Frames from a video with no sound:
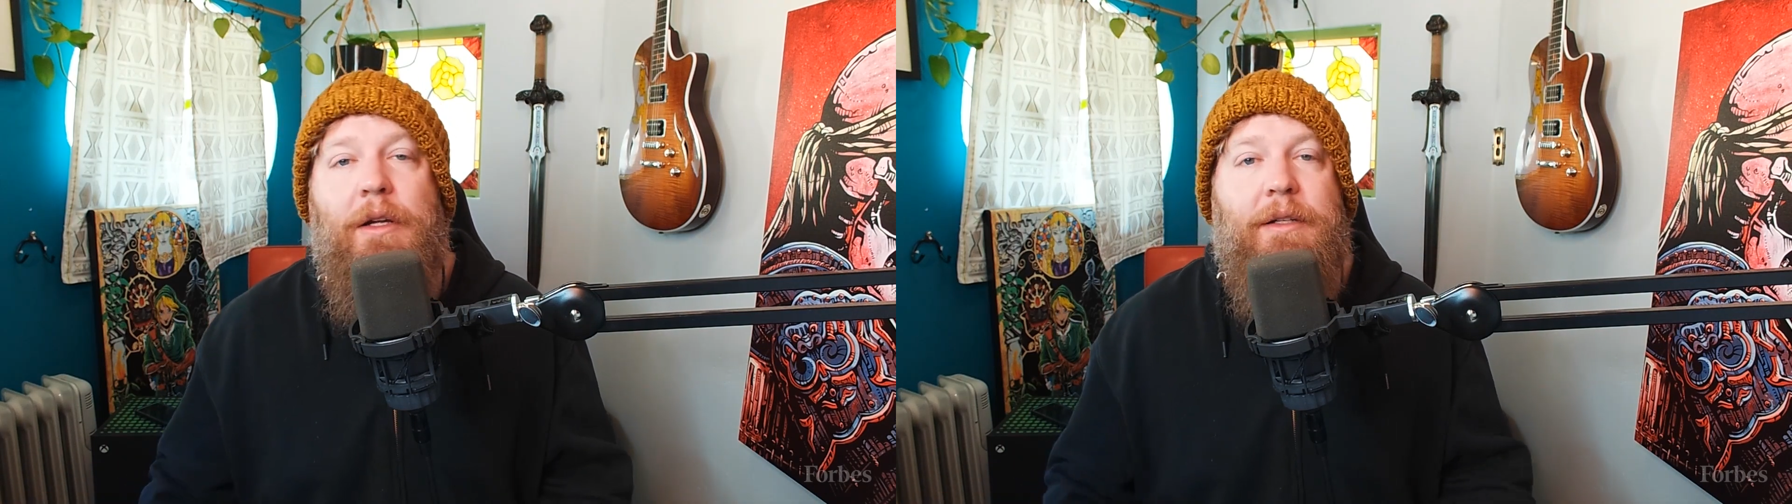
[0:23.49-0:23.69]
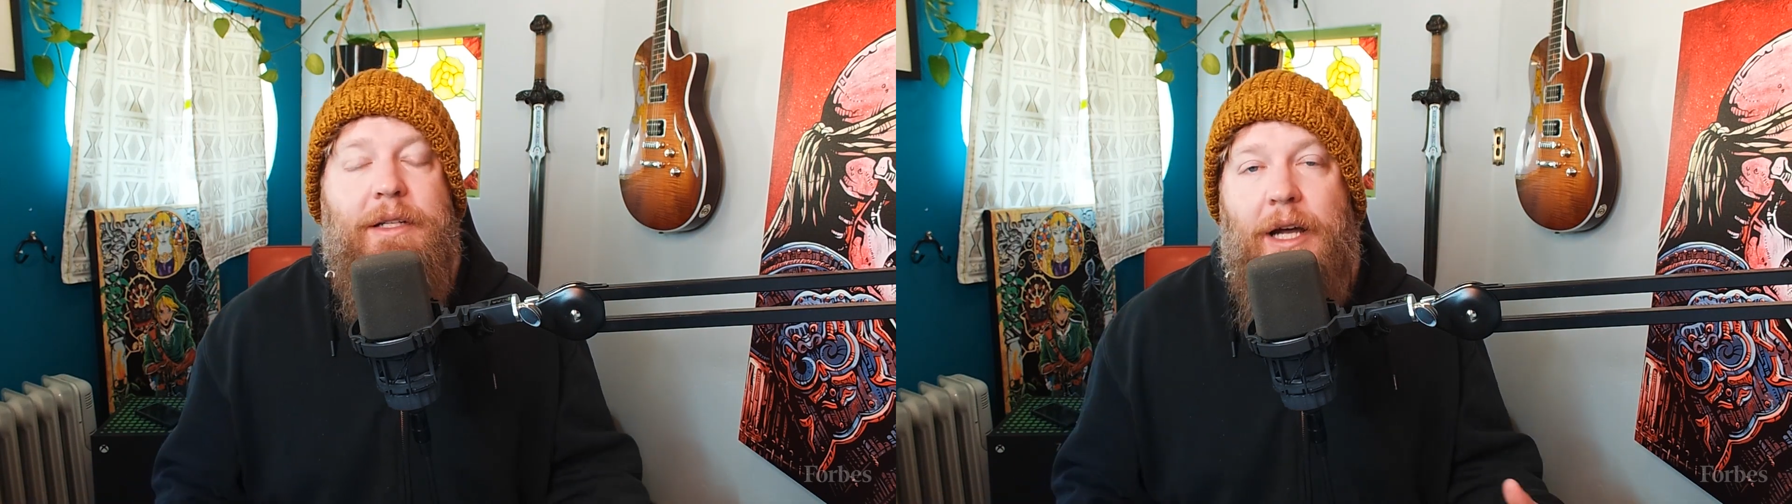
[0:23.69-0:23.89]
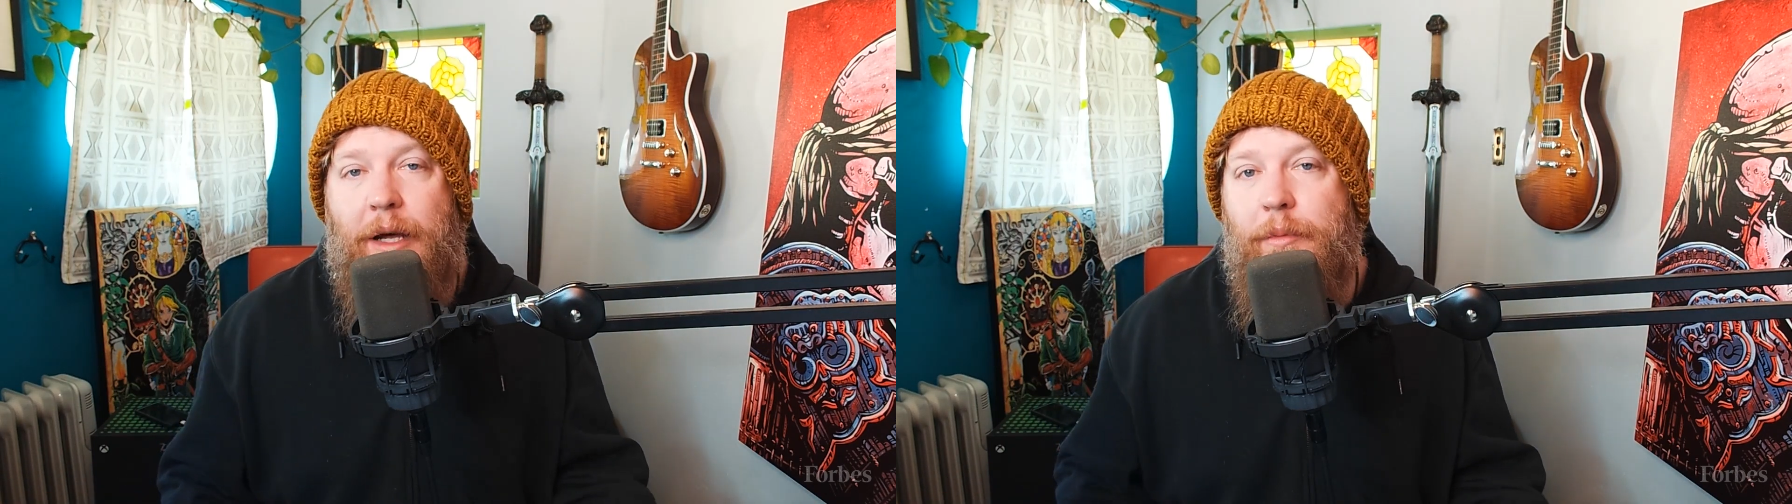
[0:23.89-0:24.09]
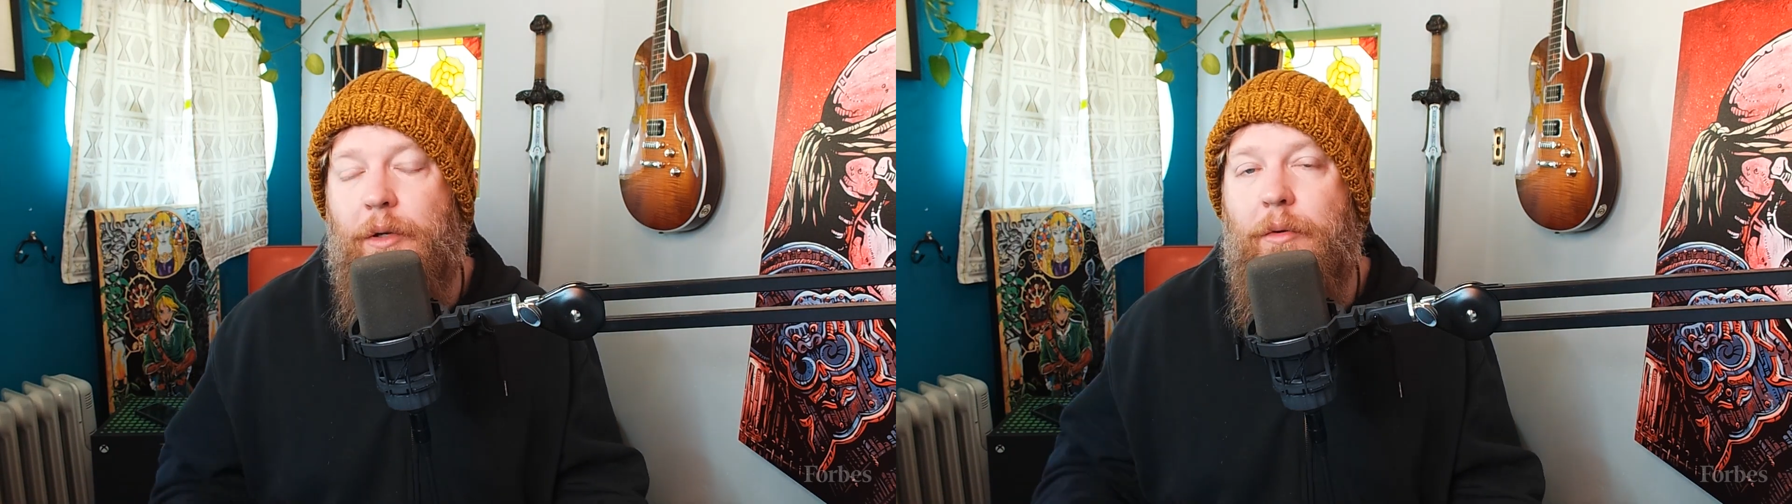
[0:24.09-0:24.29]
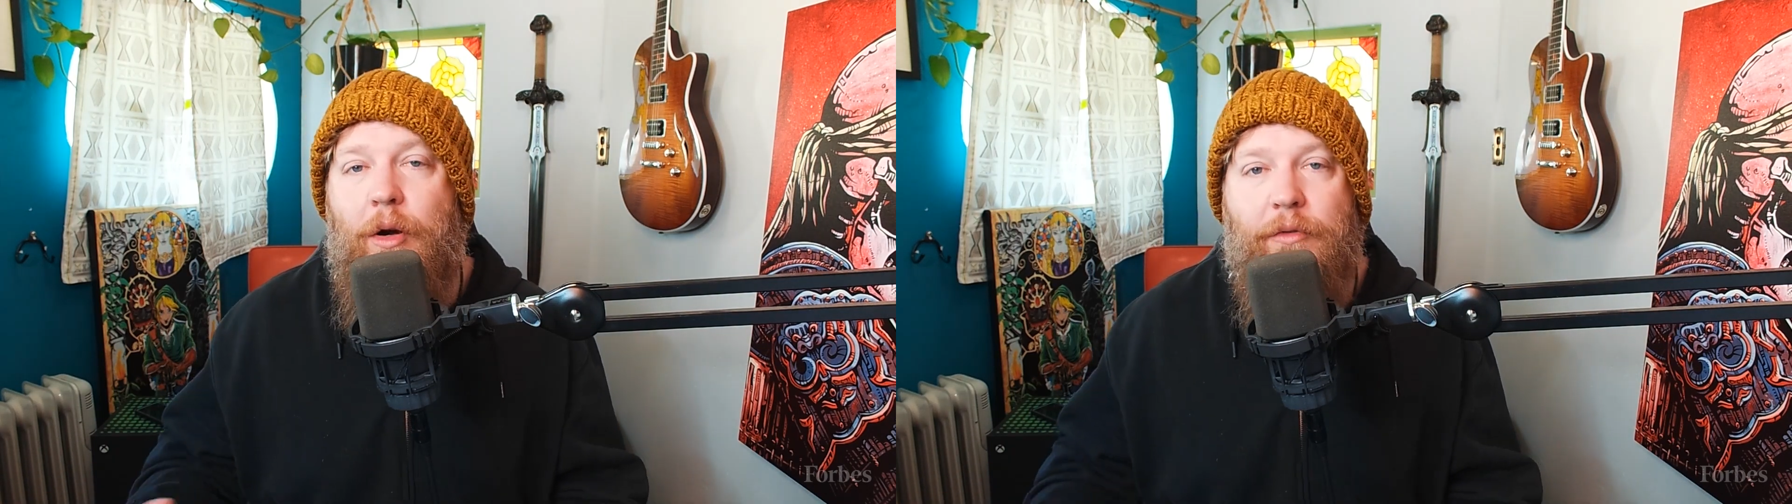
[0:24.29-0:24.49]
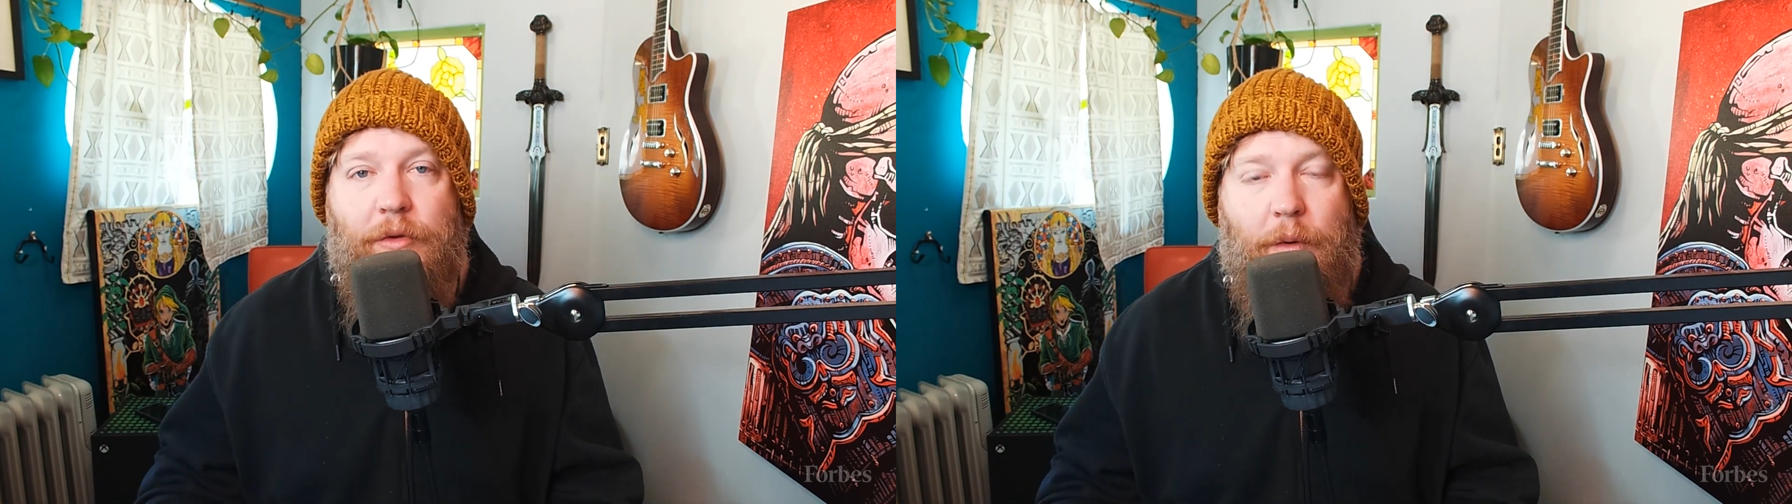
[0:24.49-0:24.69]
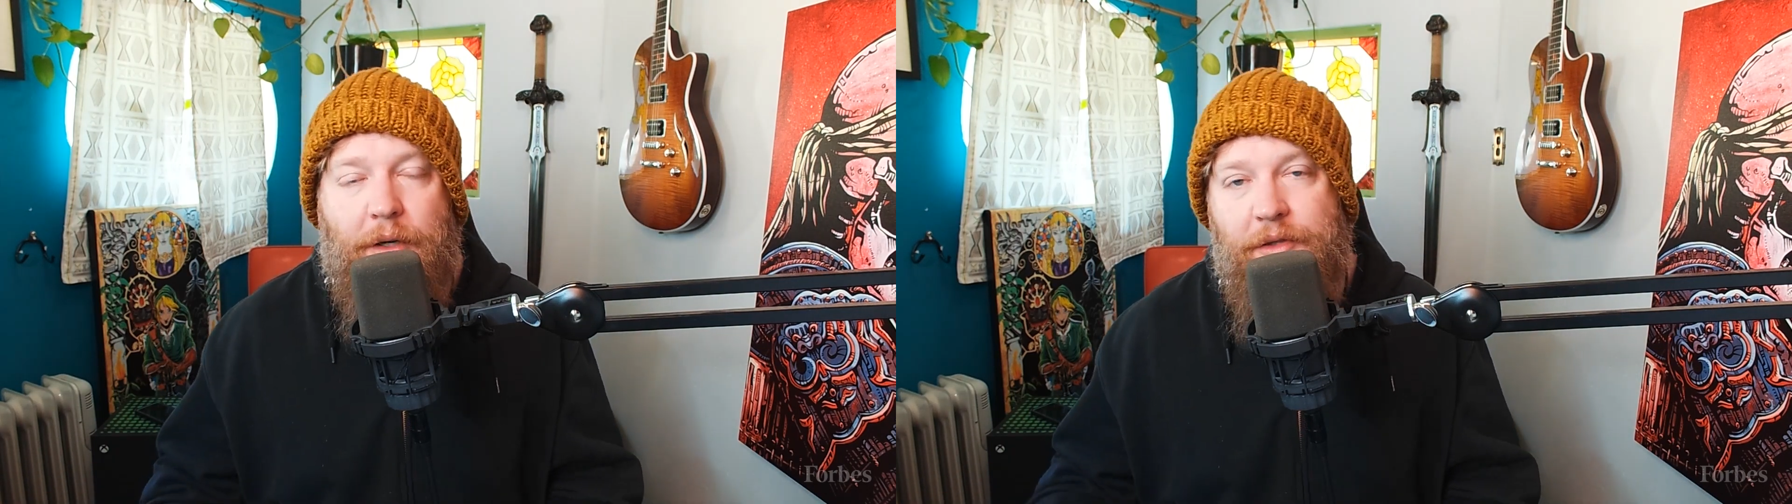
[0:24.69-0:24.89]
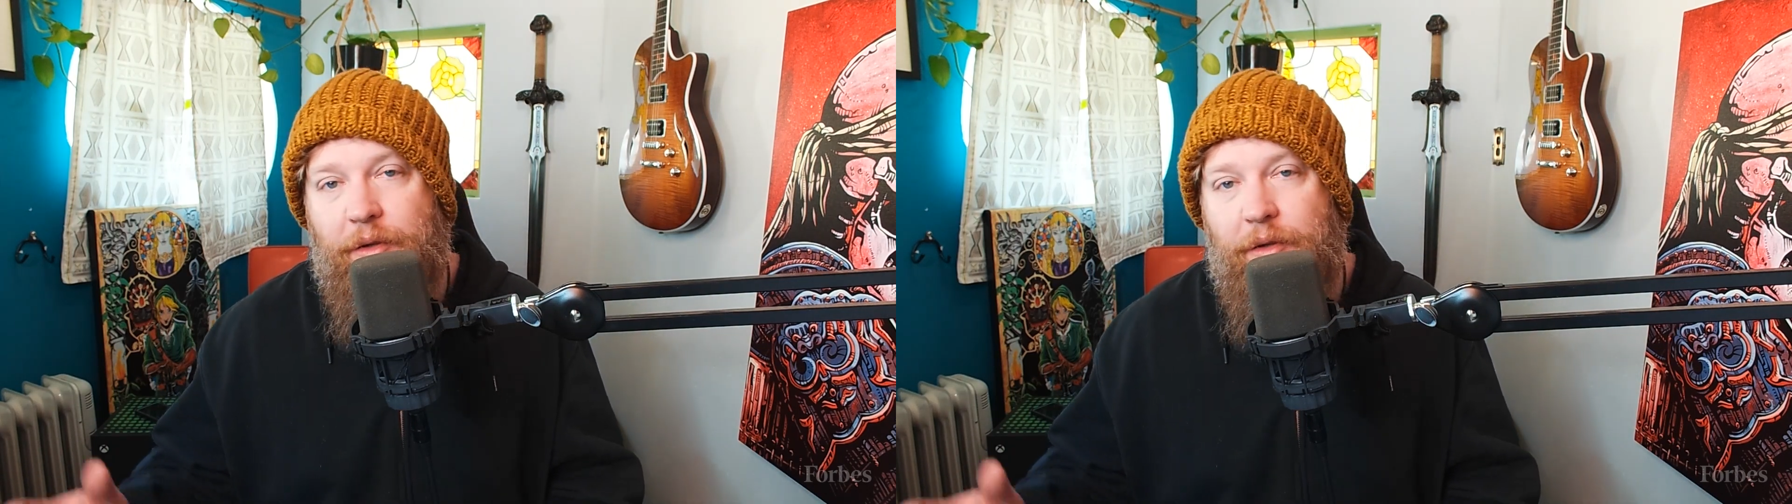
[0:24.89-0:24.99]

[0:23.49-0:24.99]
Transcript: Diablo, Overwatch